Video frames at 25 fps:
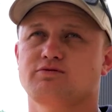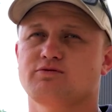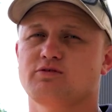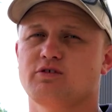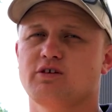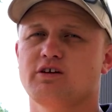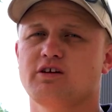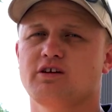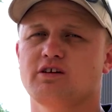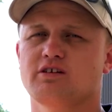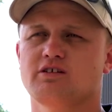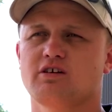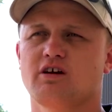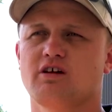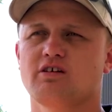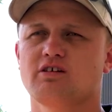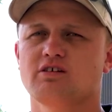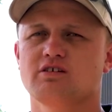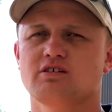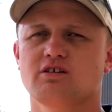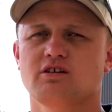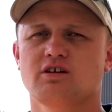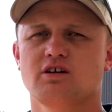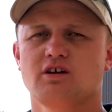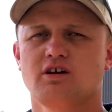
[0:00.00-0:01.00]
for
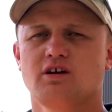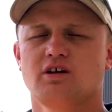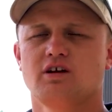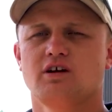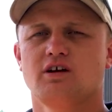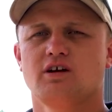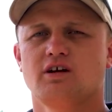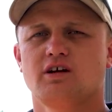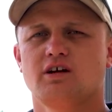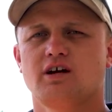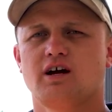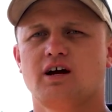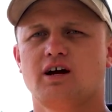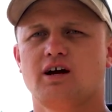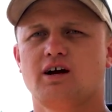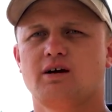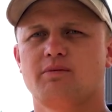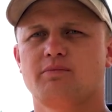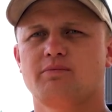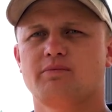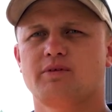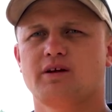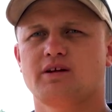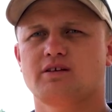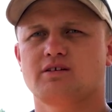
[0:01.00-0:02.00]
Heretaunga
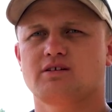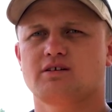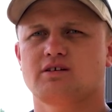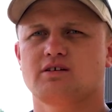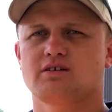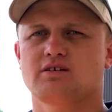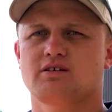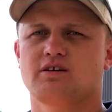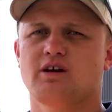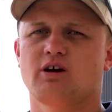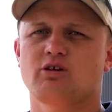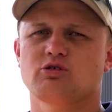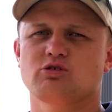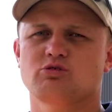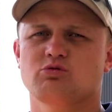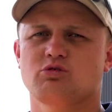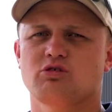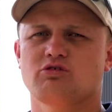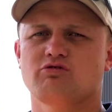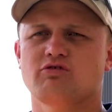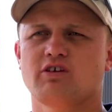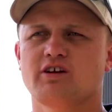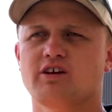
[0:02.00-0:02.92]
that the council was